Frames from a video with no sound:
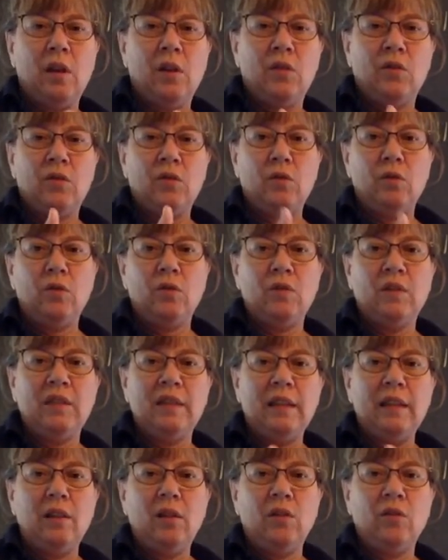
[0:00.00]
So your
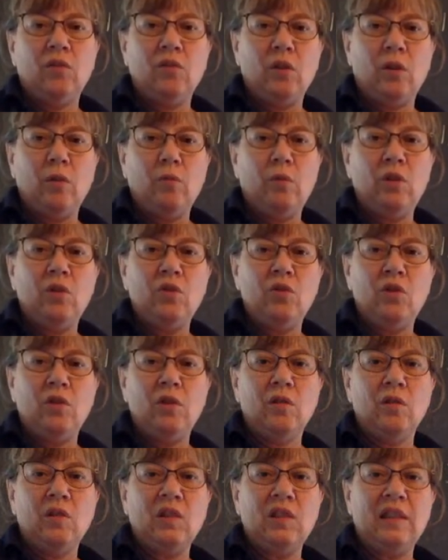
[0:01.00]
cylinder, when you do
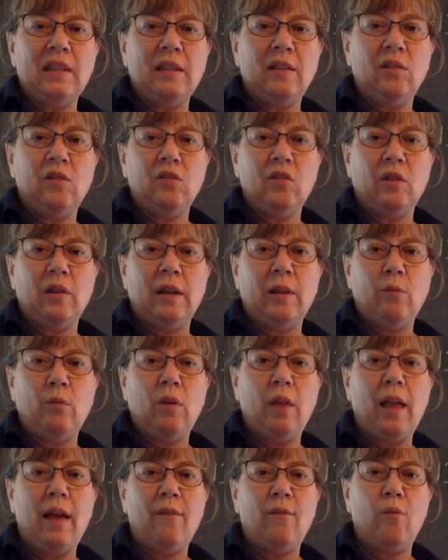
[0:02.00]
your cylinder, it will
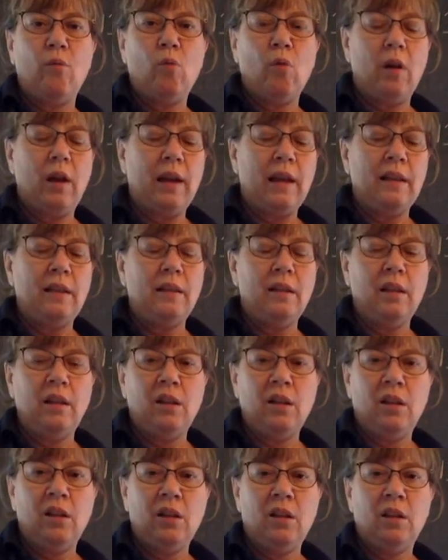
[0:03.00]
have 1,
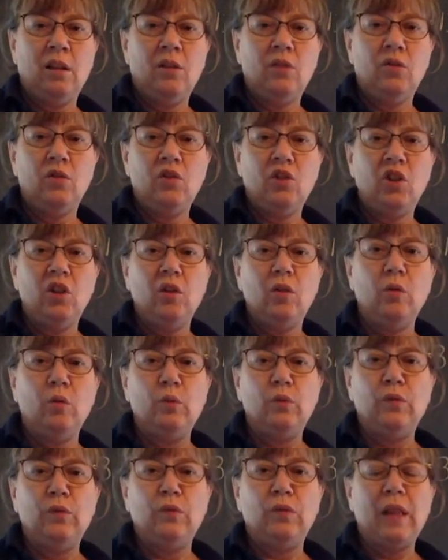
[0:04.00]
2
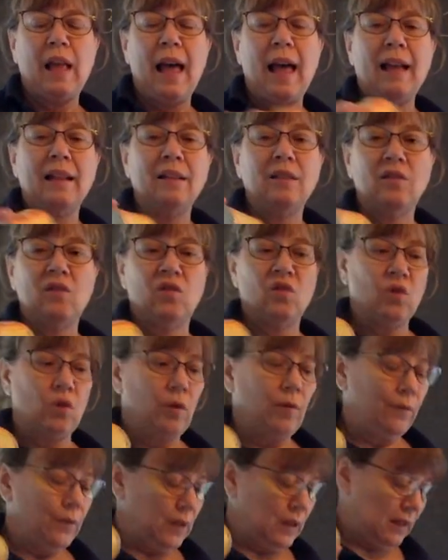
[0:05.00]
flat
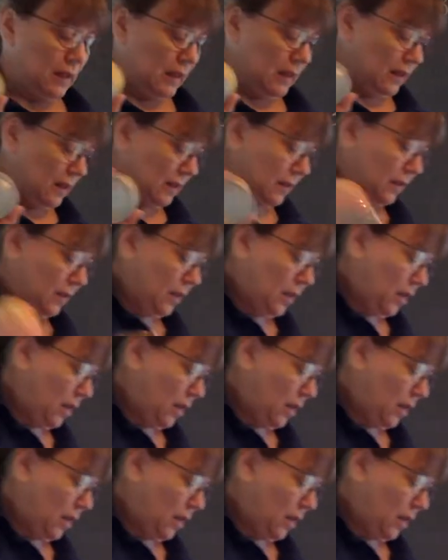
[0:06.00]
surfaces.